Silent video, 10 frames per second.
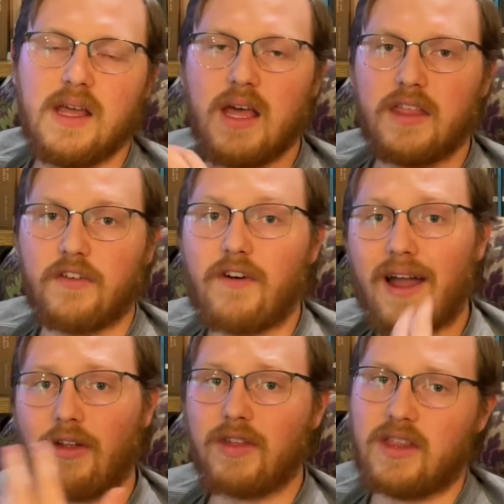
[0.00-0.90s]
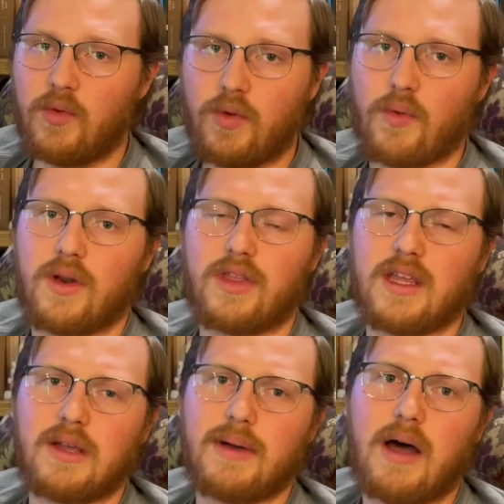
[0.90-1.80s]
The final thing that we want to
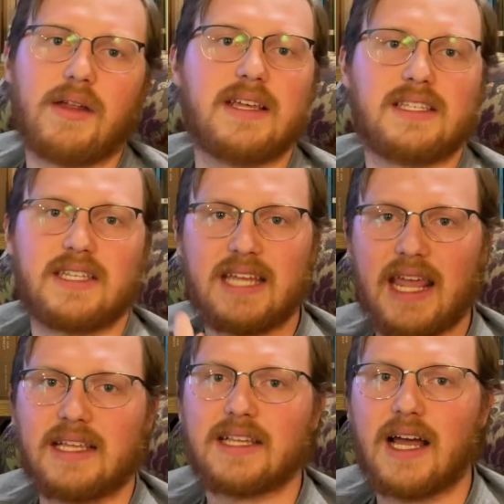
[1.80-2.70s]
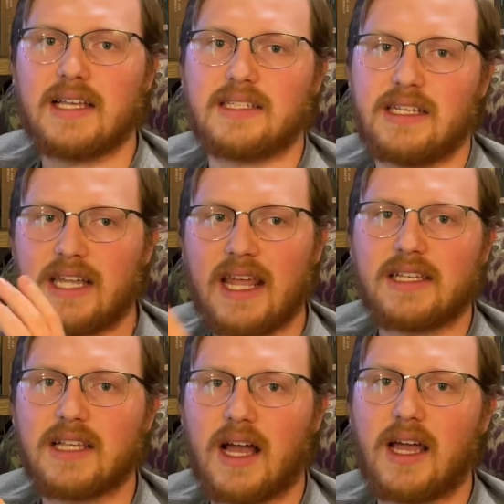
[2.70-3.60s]
think about is the tank size. And the tank
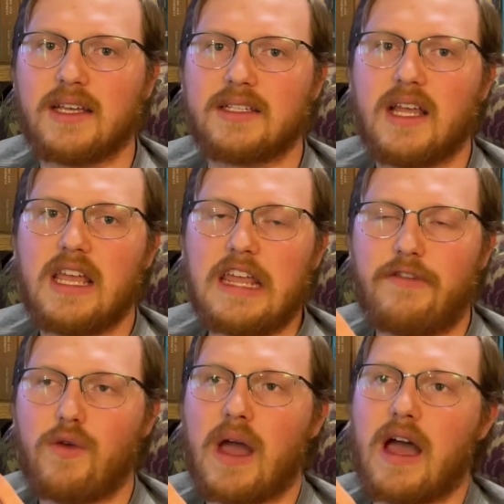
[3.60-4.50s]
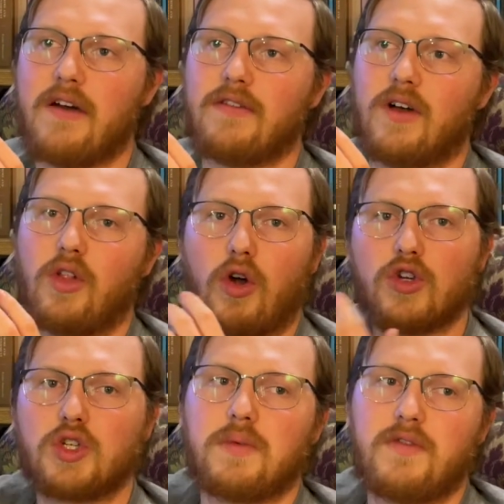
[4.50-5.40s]
size, if you have a
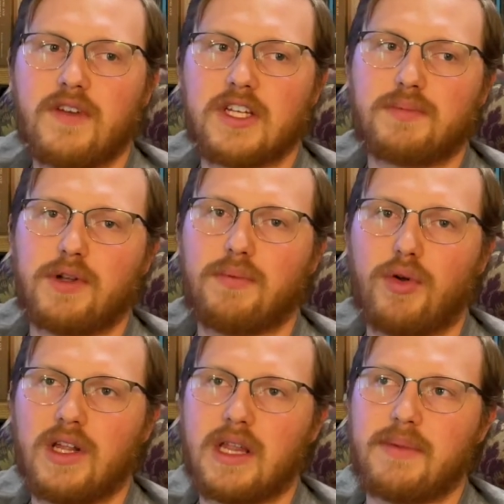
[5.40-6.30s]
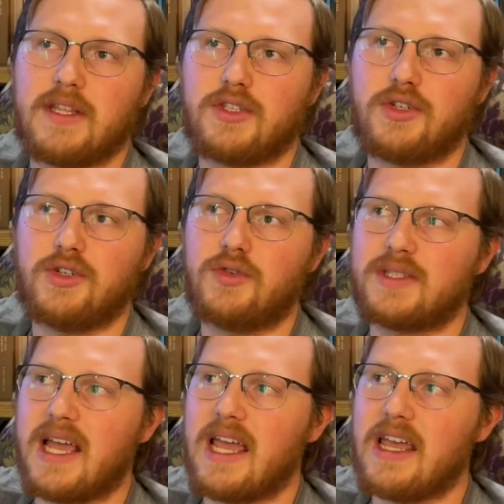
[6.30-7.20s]
large group of fish, but you're putting them into,
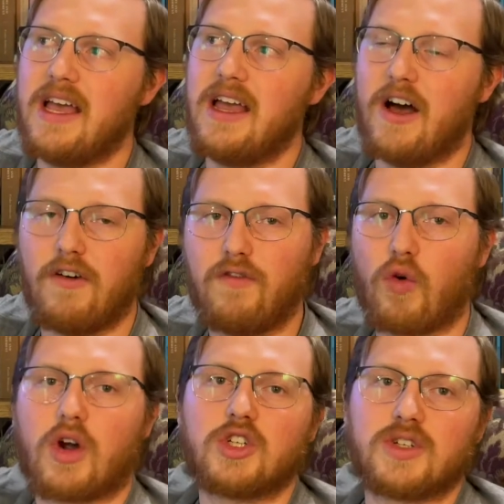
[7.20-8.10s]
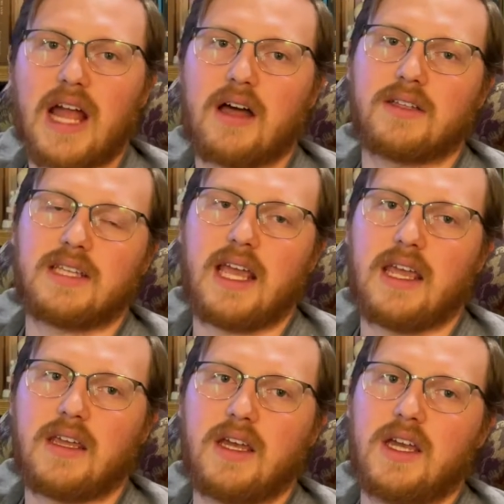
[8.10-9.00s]
say, a 400-gallon
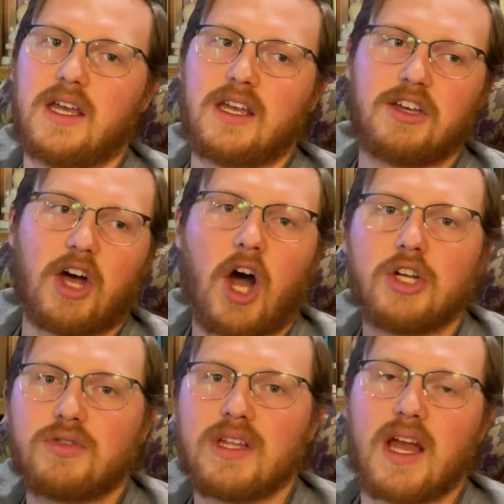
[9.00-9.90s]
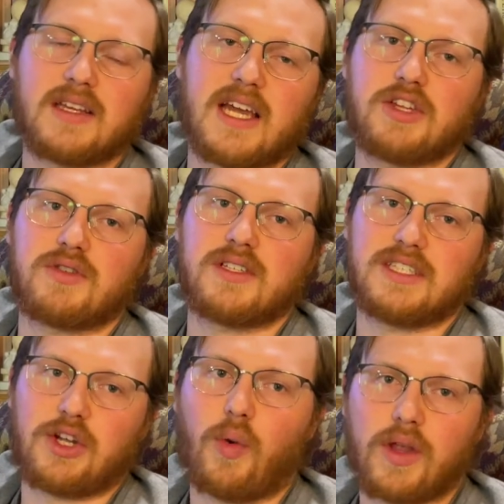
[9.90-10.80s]
tank, 100 neon tetras
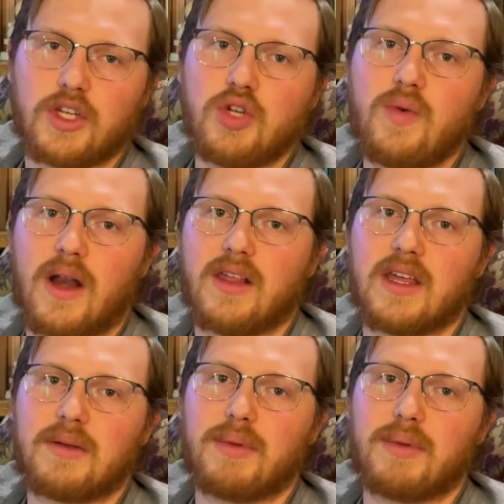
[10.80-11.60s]
isn't going to do anything.